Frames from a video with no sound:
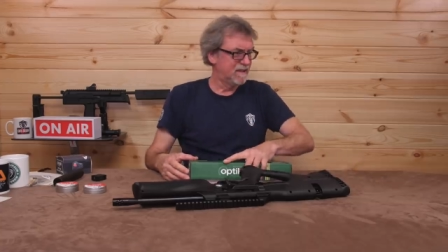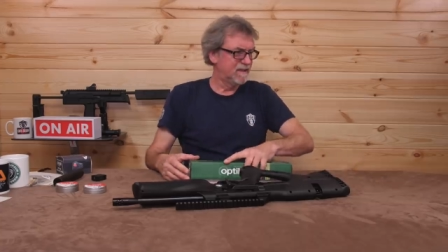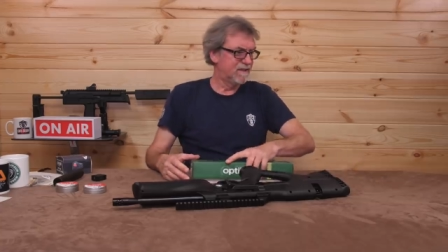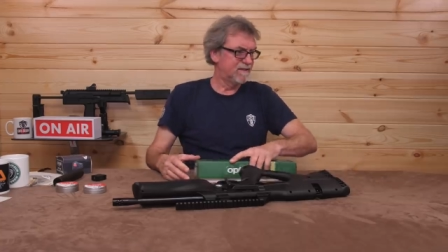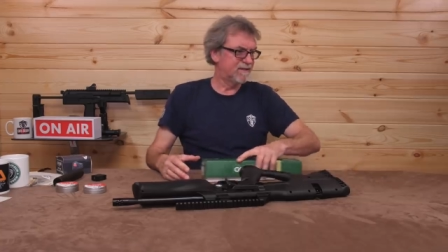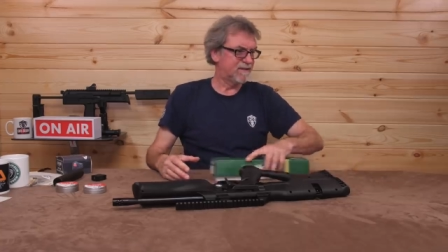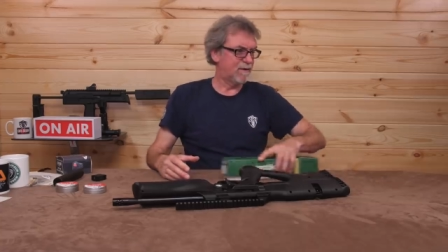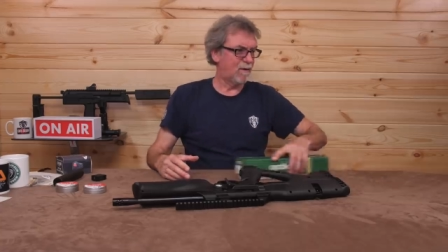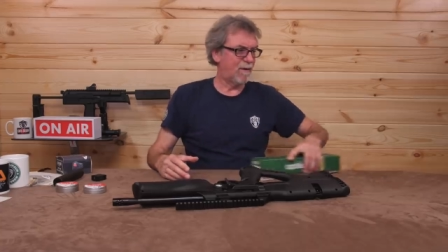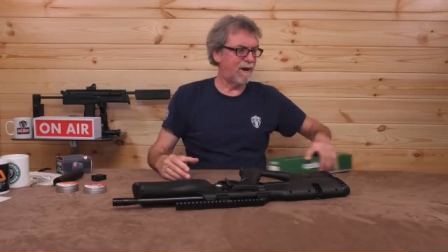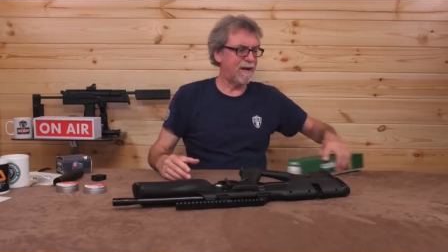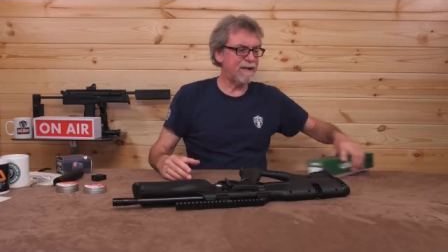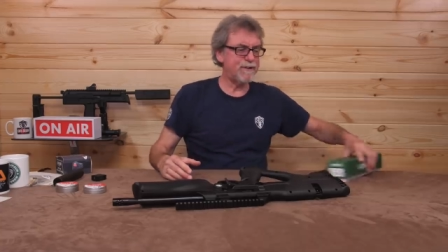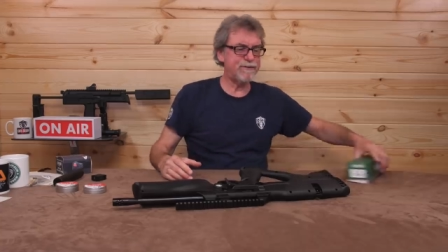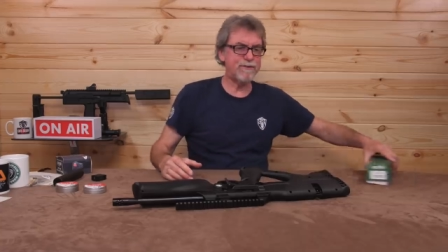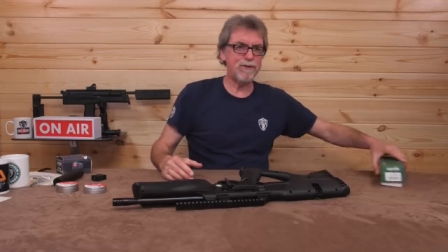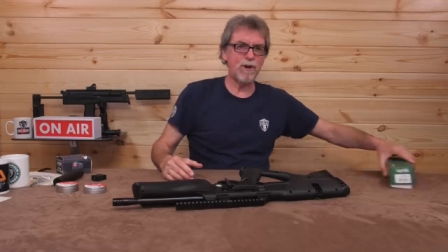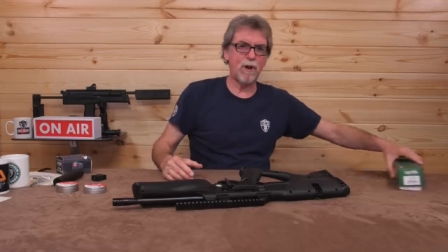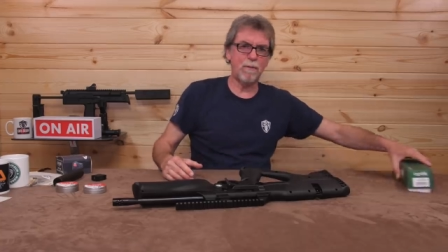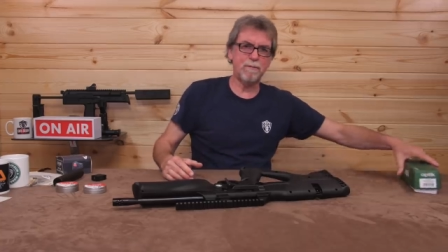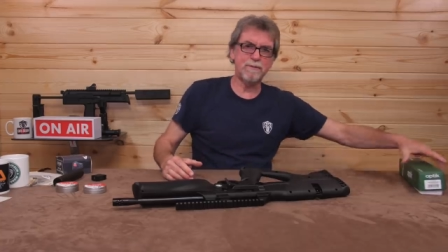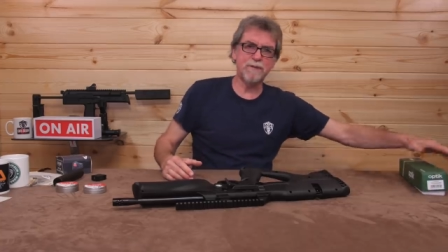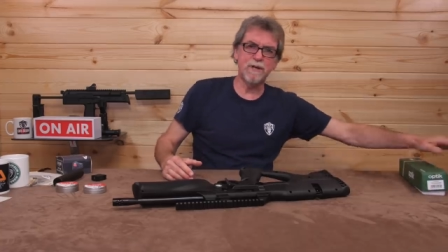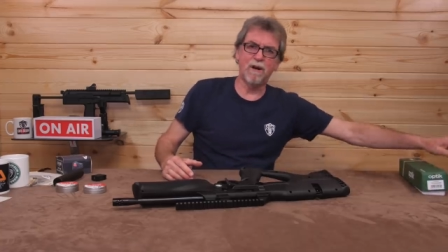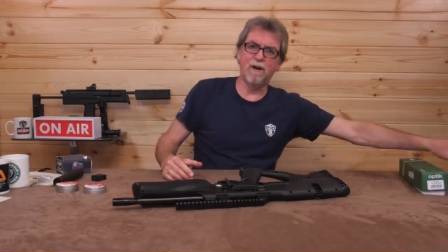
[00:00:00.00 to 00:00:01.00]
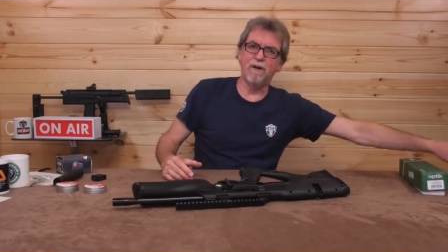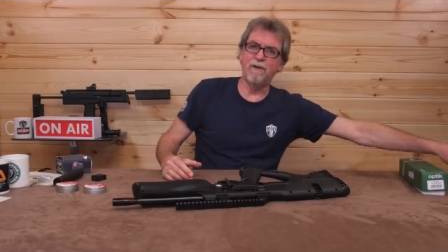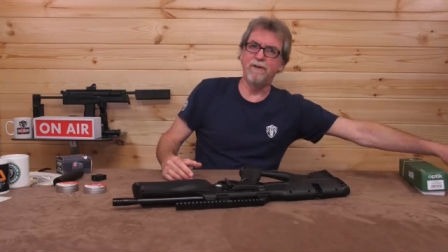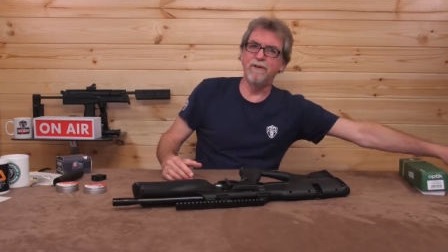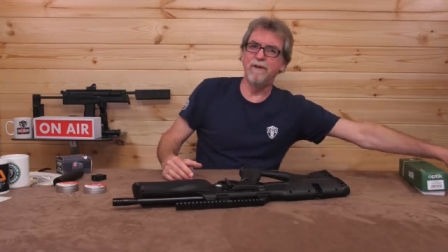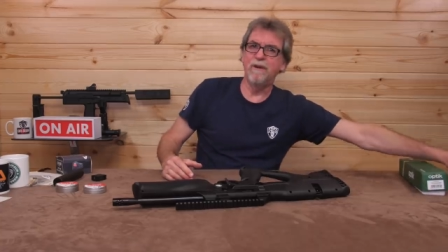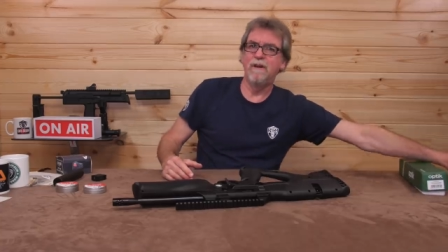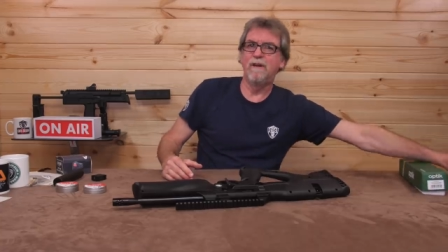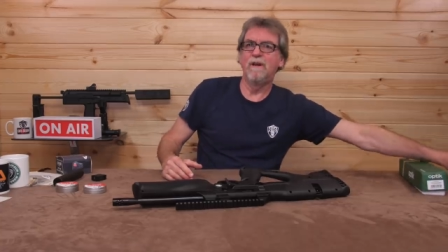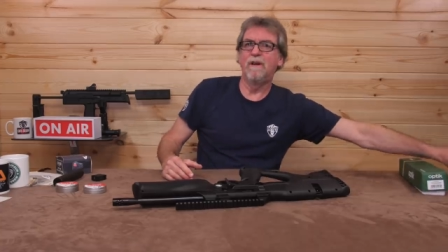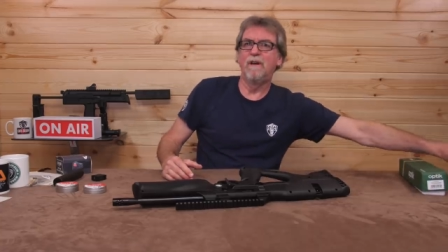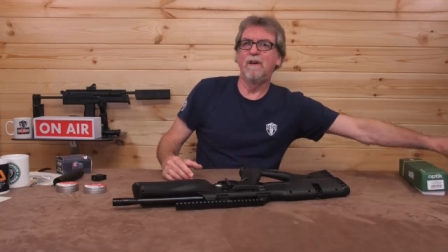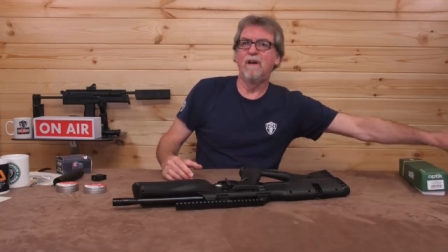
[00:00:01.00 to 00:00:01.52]
So I dropped
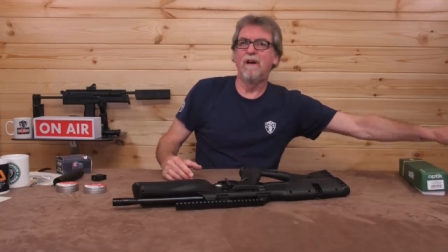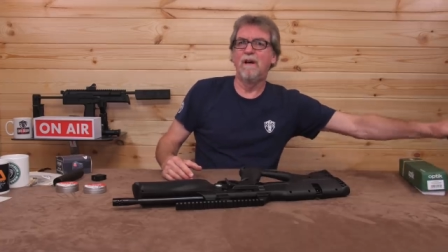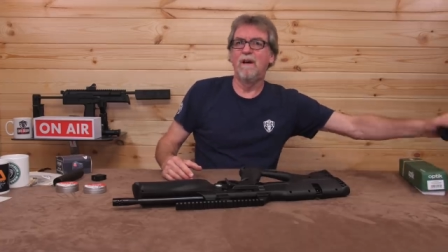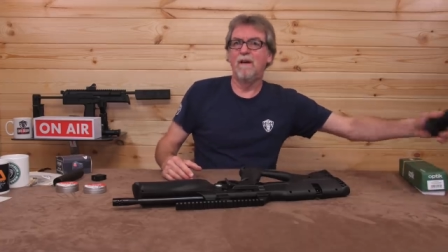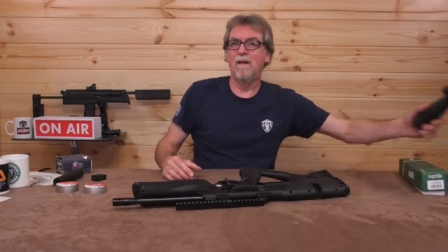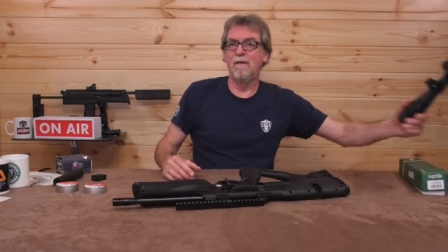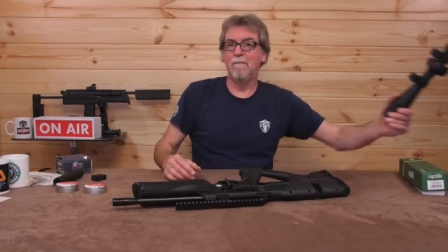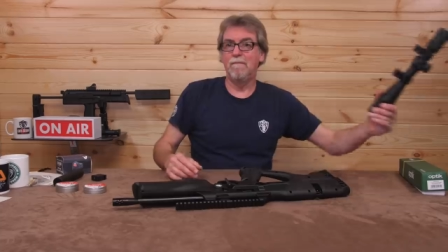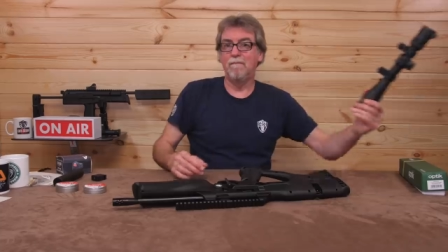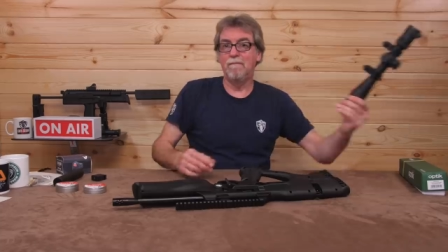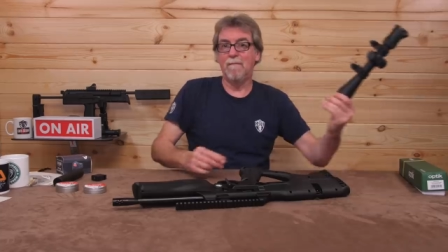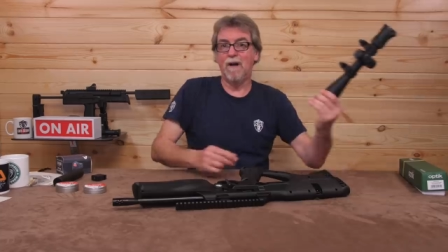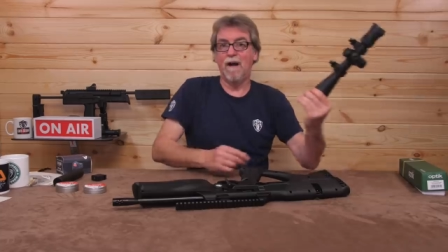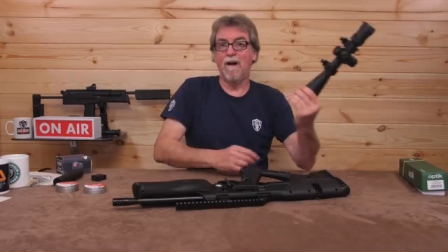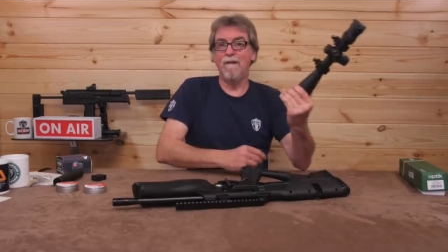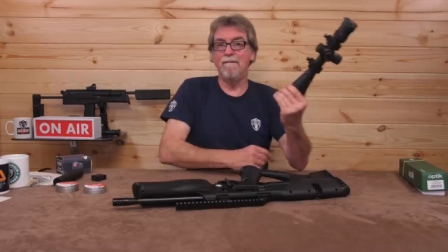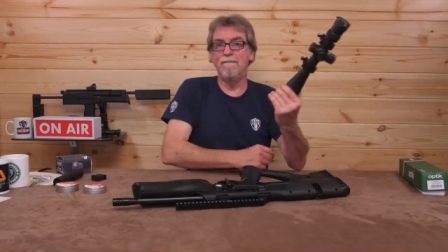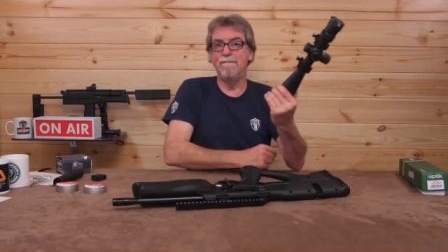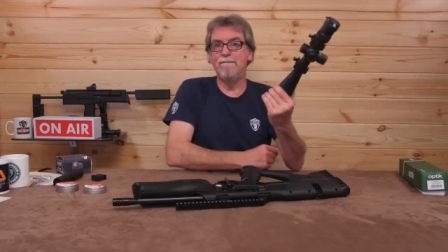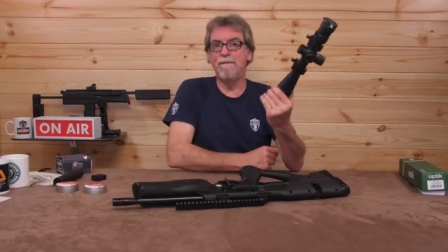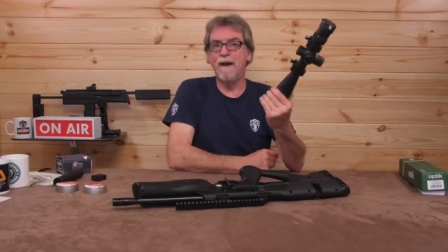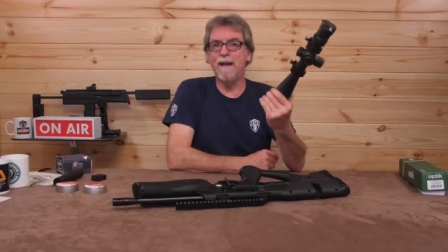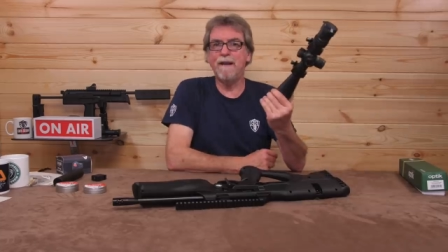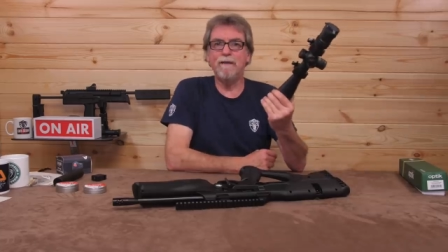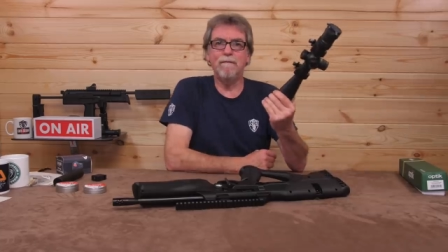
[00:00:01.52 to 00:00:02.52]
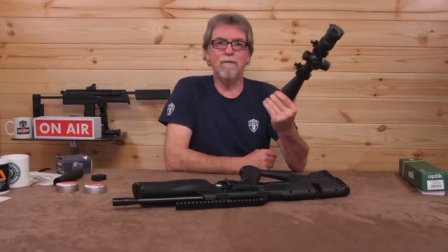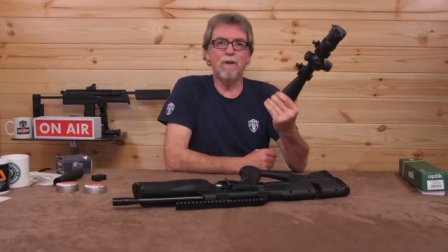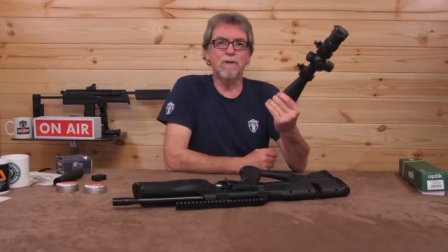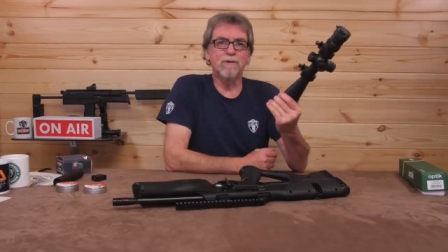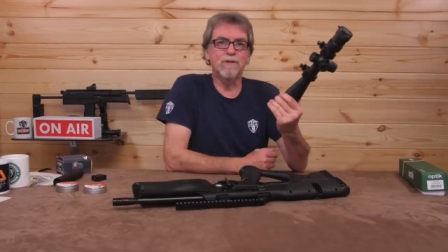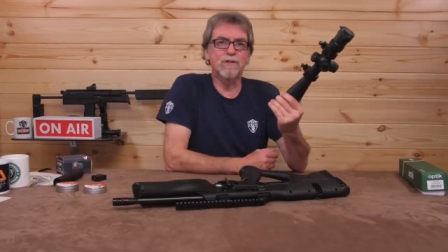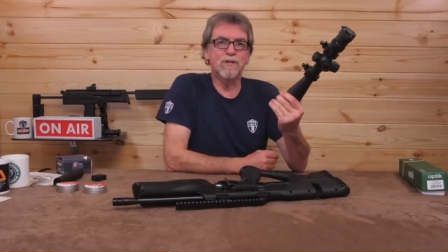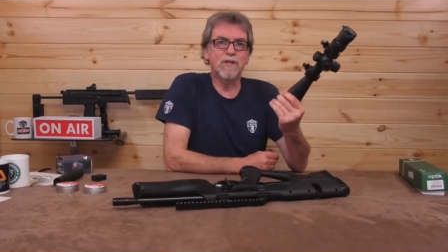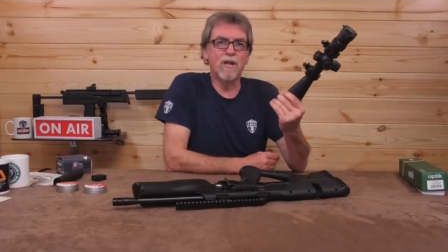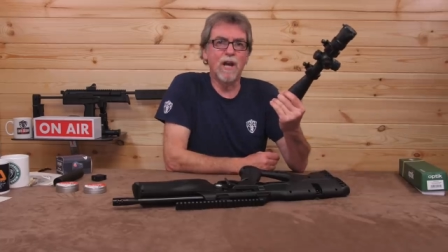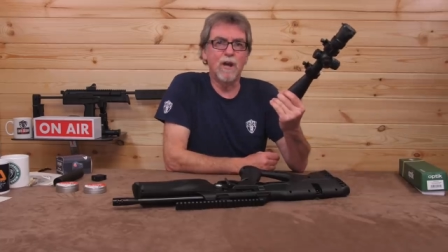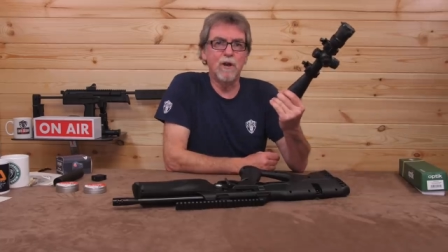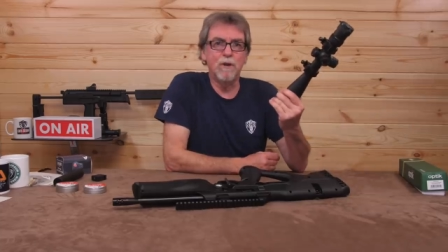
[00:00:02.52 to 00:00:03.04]
on a Veyron
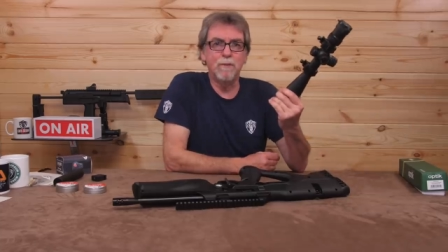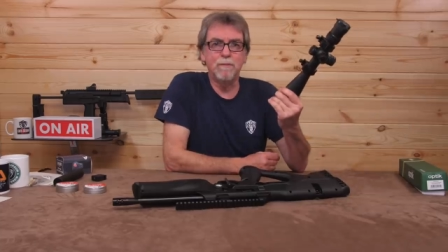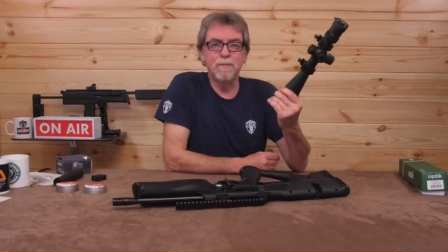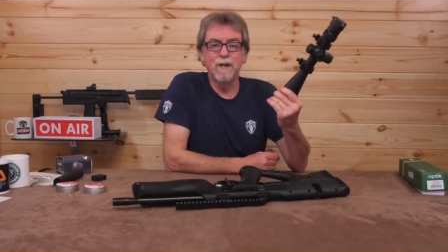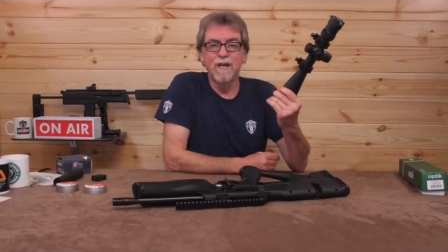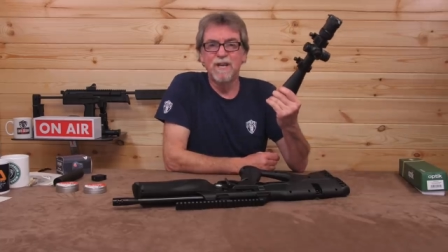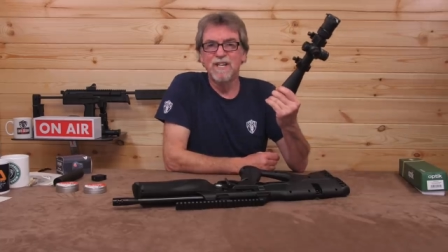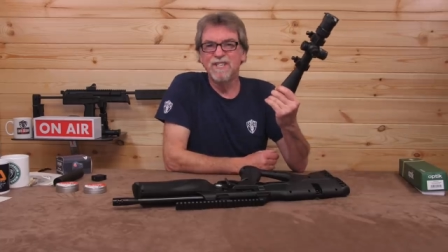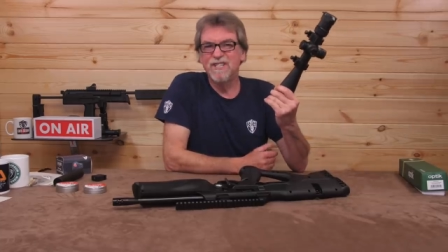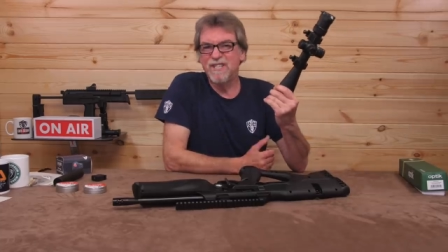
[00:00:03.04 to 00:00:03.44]
scope